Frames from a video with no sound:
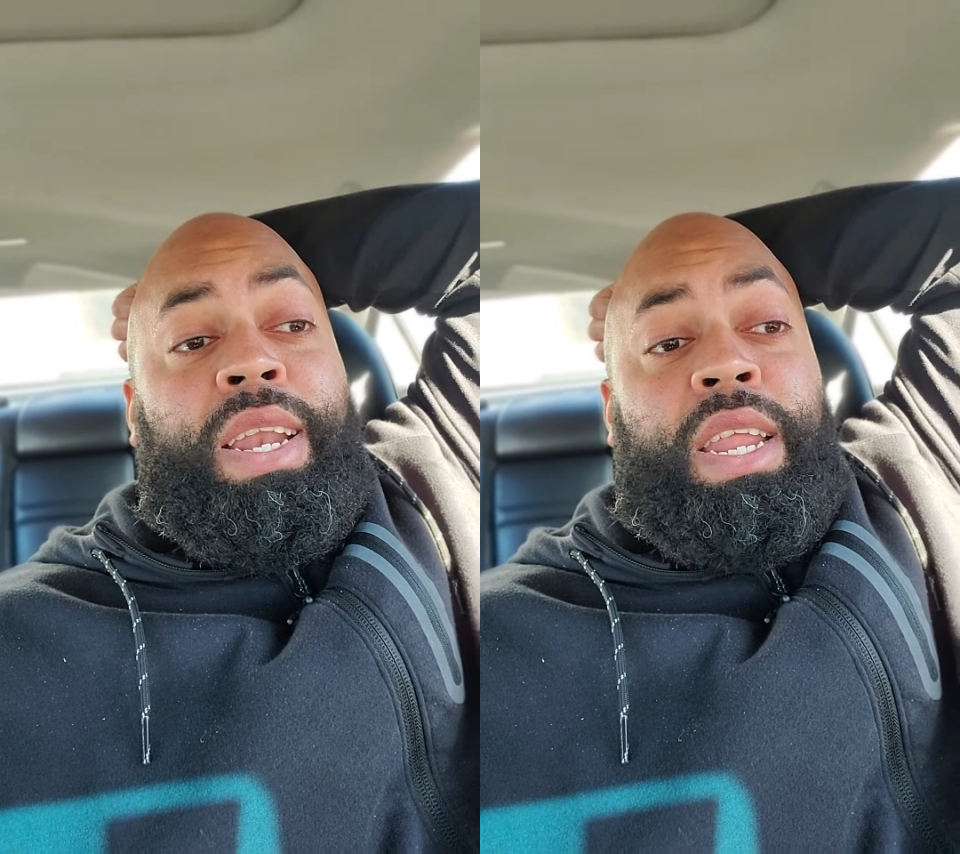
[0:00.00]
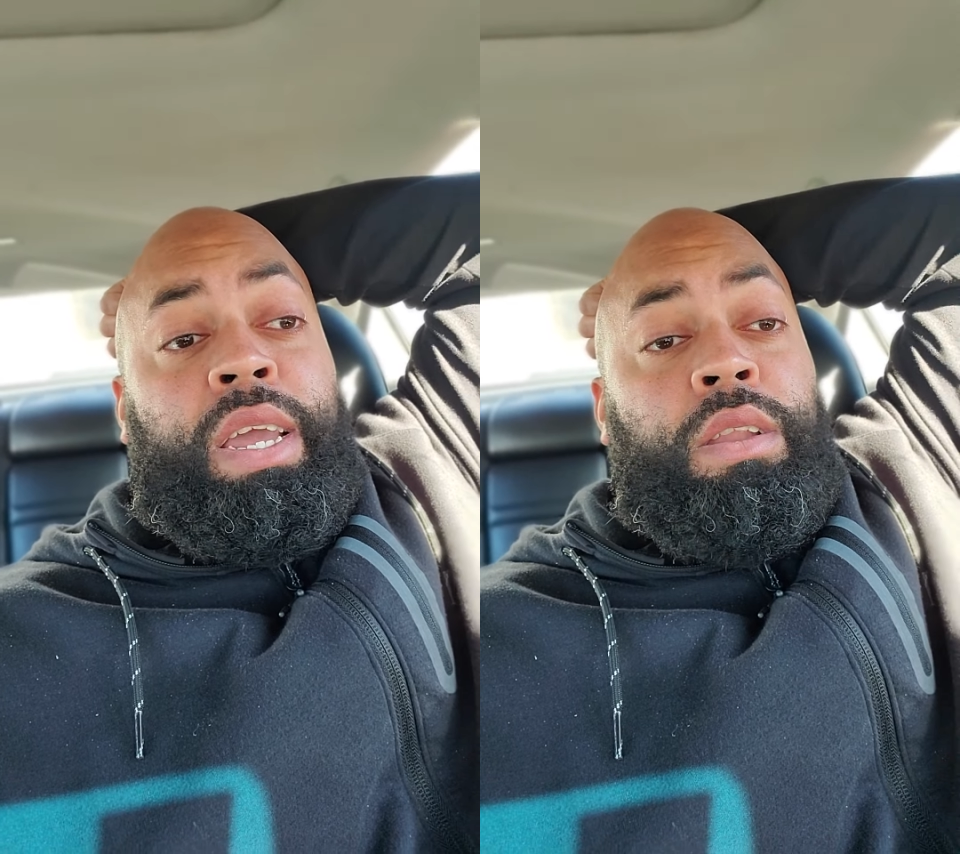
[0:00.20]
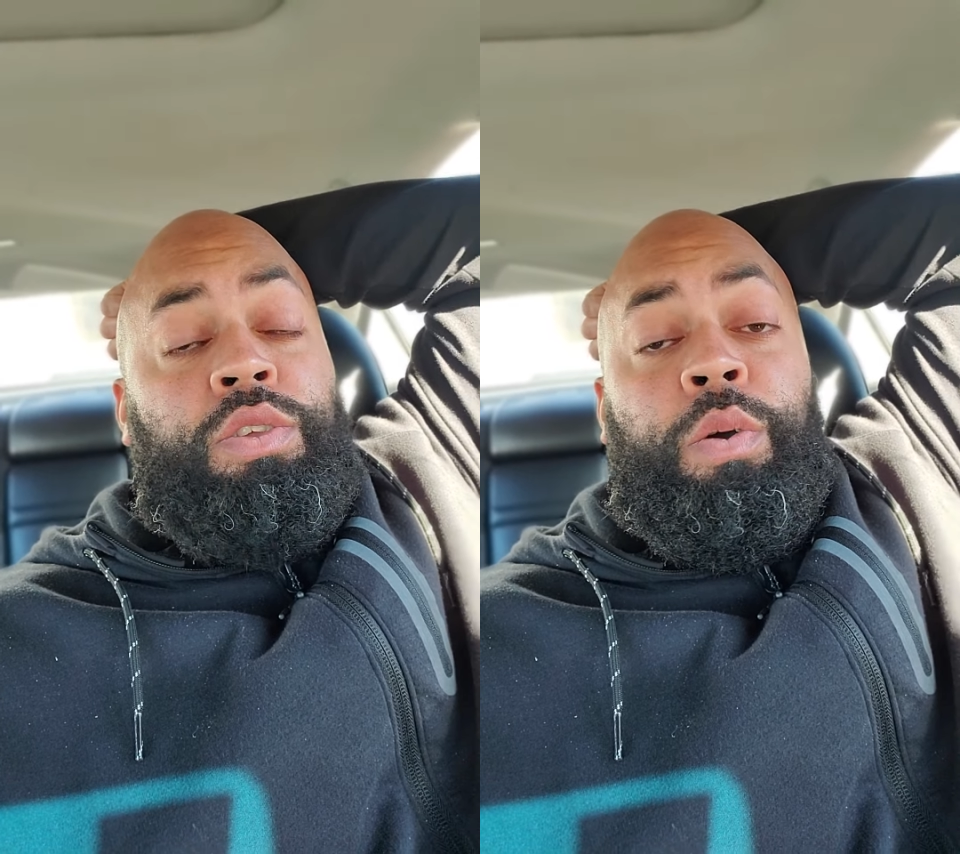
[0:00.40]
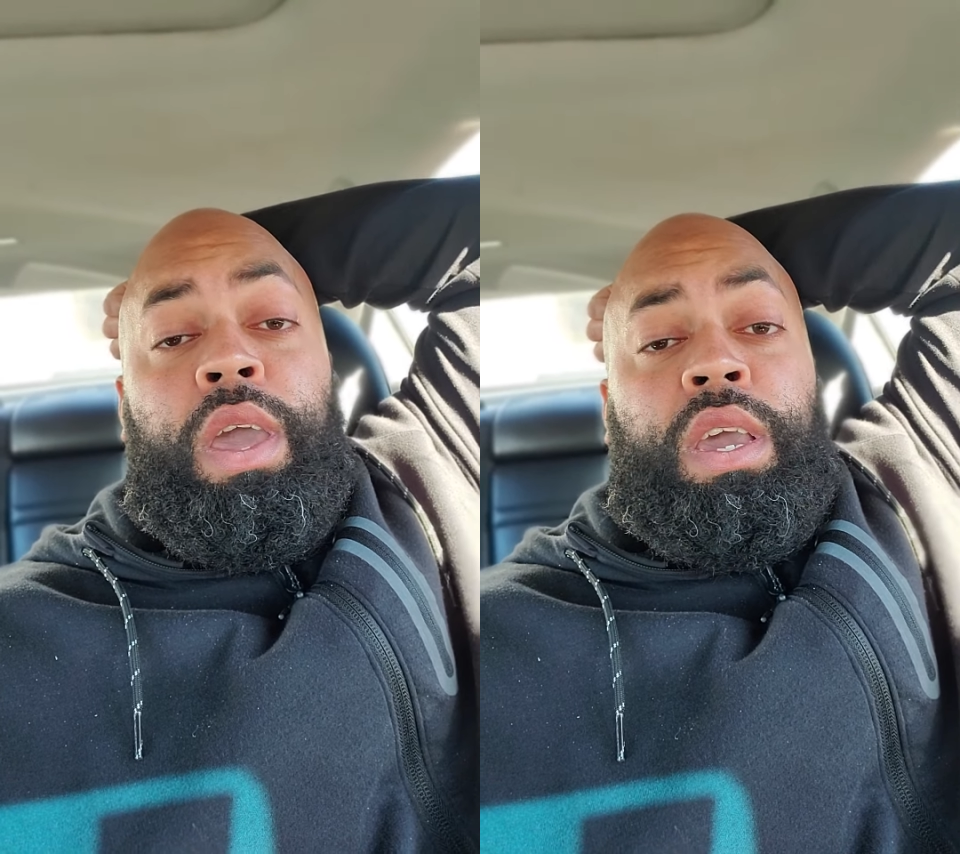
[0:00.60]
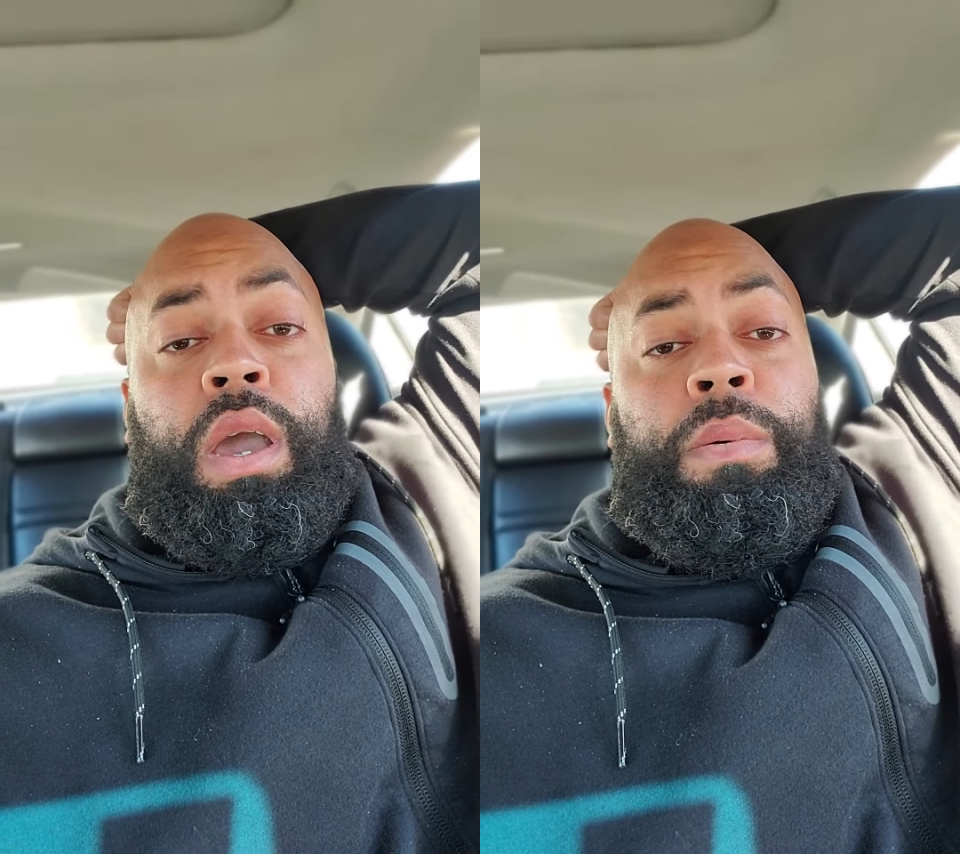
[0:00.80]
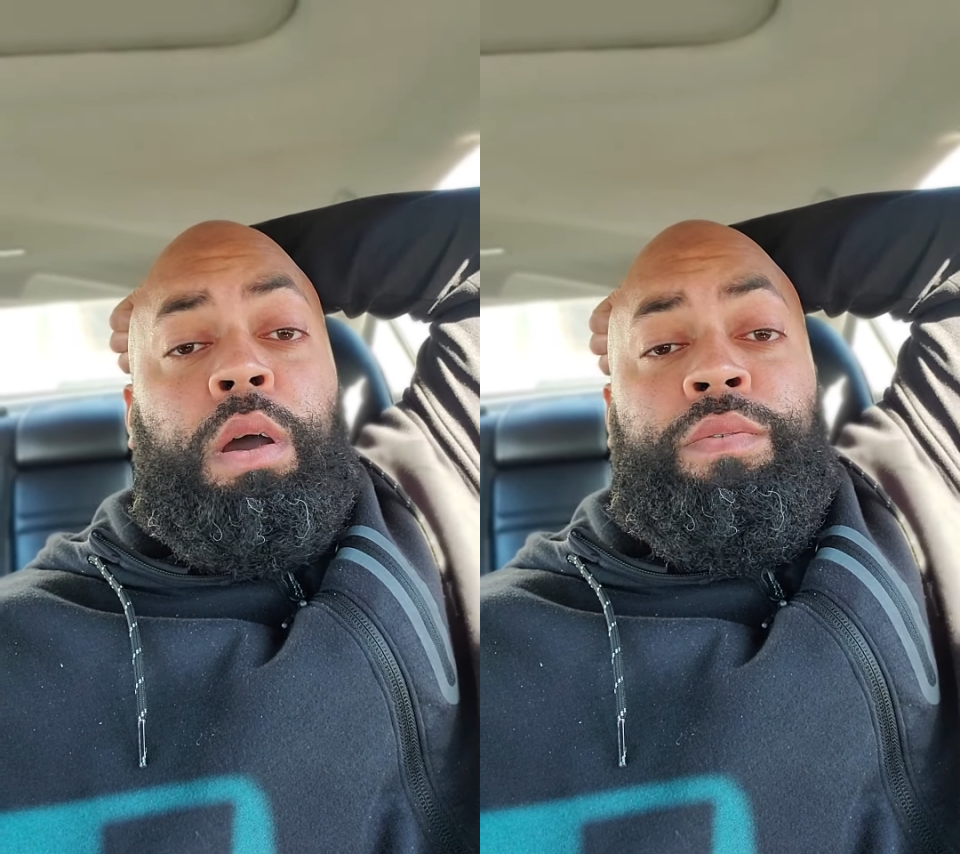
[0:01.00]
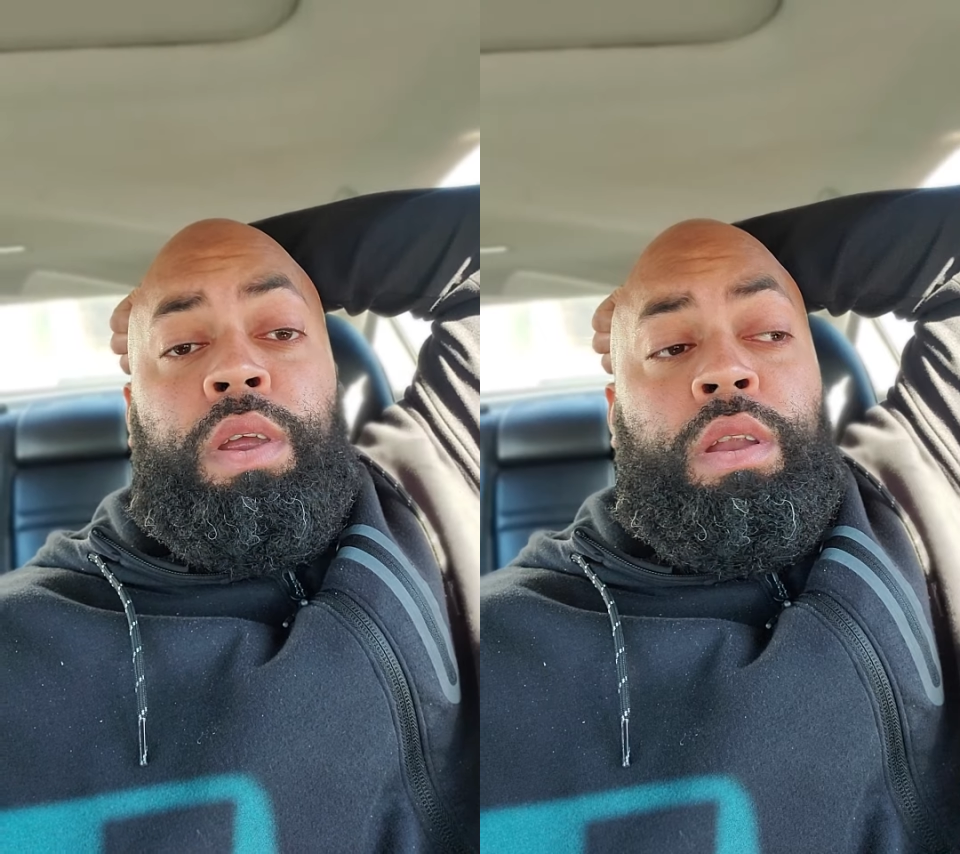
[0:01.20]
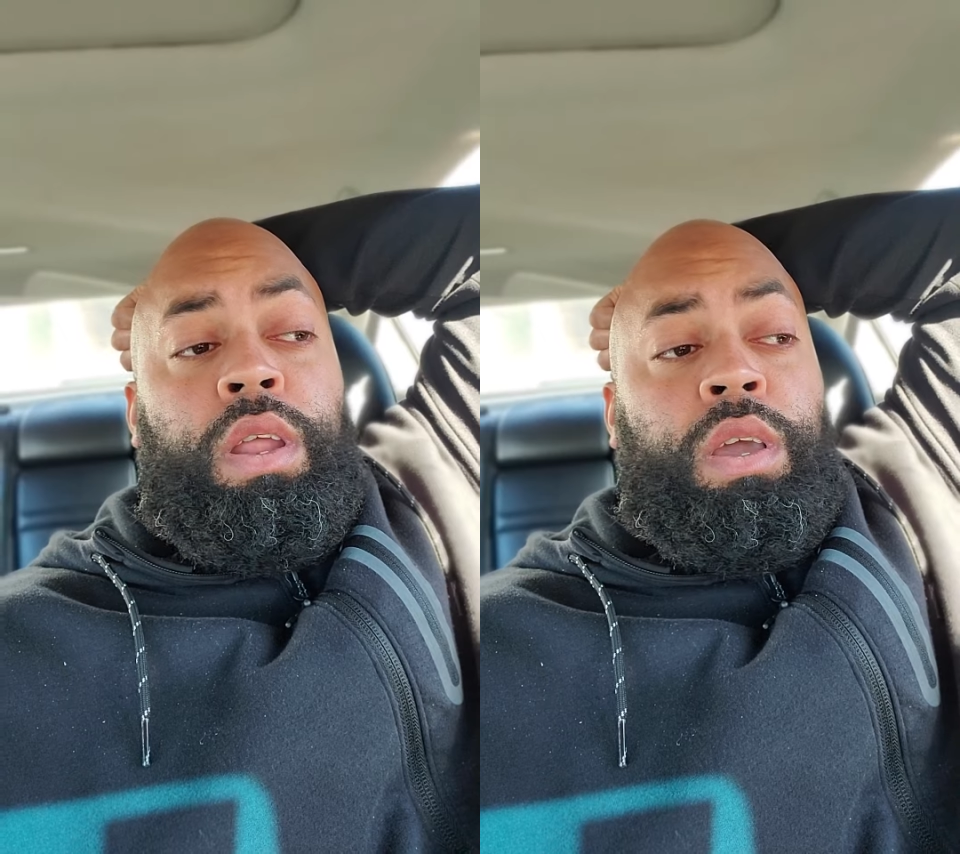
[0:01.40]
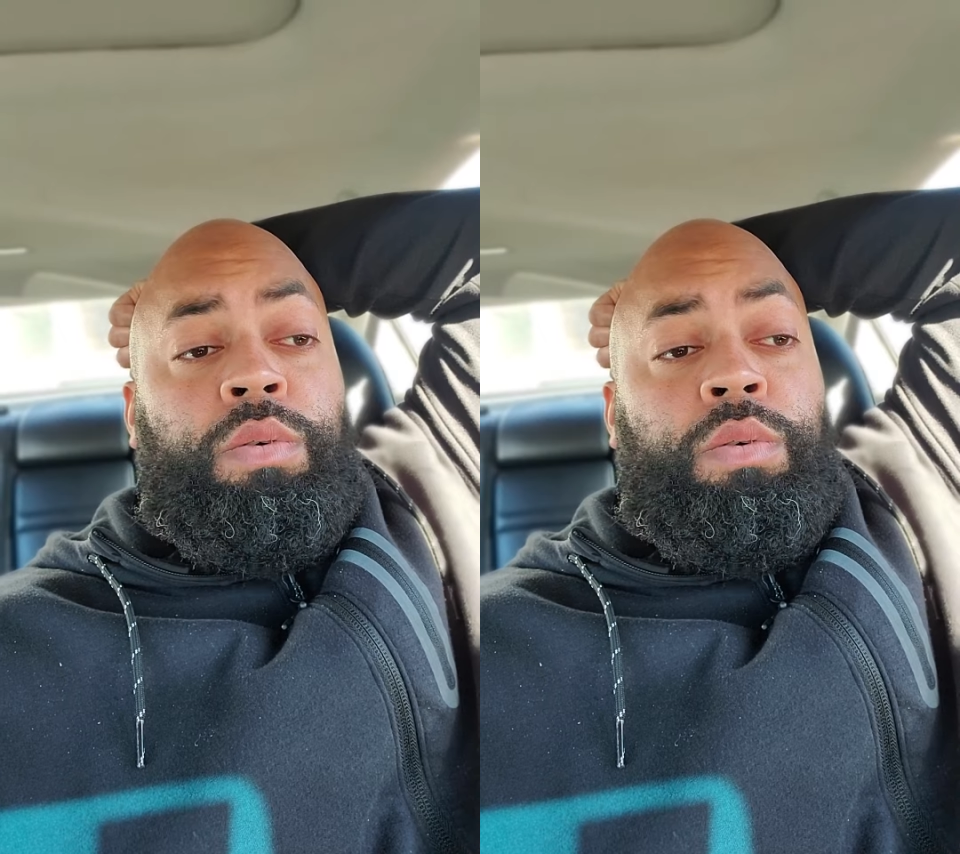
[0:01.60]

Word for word: nigga, you ain't coming over here, nigga,